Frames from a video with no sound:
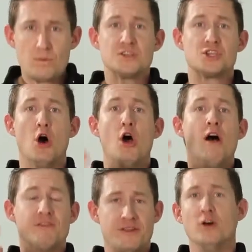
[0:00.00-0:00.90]
So
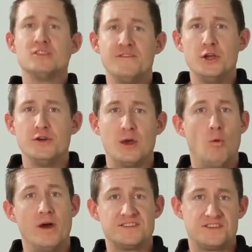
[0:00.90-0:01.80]
for those of you that
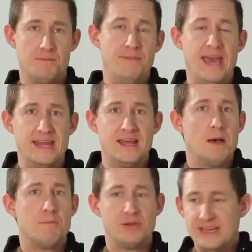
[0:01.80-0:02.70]
want to submit,
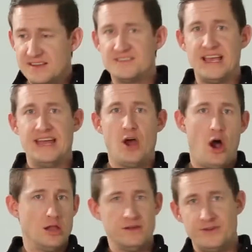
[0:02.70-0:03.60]
please send
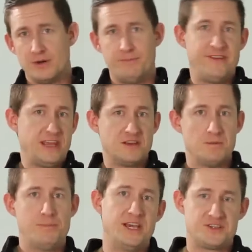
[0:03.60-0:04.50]
all of your videos
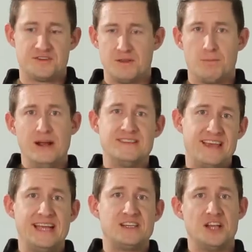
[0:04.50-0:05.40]
and pictures to
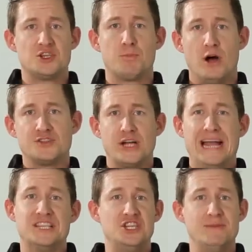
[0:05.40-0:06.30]

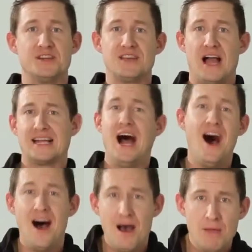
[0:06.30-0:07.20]

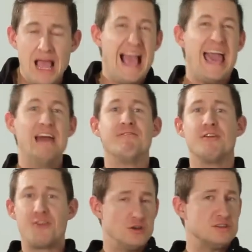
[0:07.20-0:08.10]
brenthang.gibraltar@gmail.com. And for
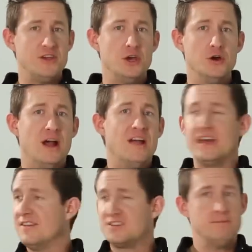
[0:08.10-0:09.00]
those of you that
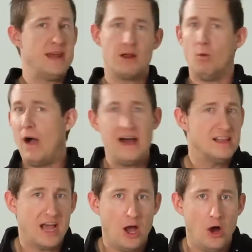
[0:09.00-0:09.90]
have submitted a while
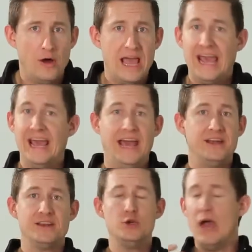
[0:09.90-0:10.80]
ago
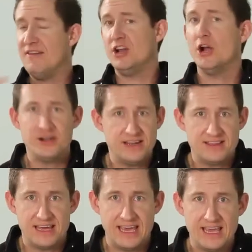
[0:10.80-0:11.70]
and you haven't heard
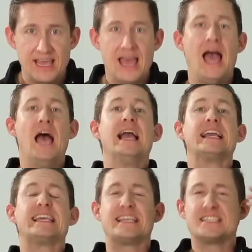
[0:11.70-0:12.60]
anything,
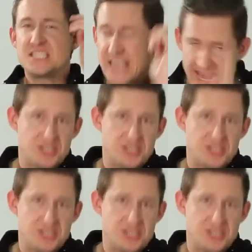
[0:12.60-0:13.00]
stay